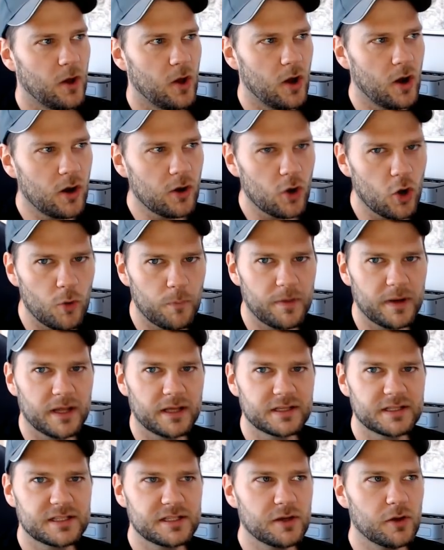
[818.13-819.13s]
are
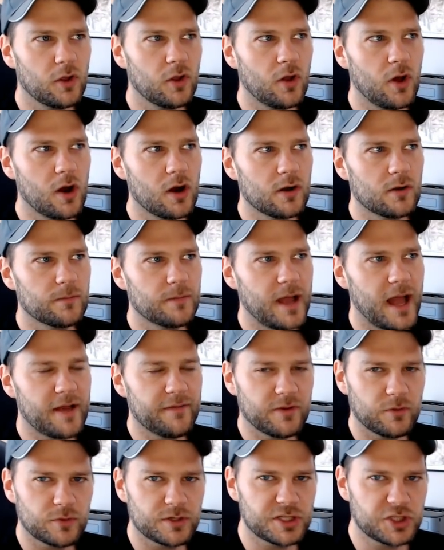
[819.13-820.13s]
opening still are
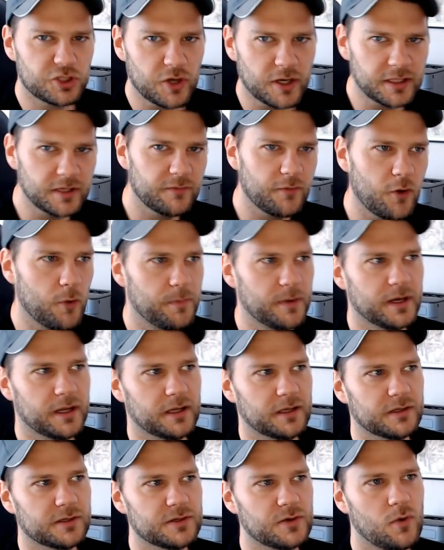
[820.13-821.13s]
having restrictive openings,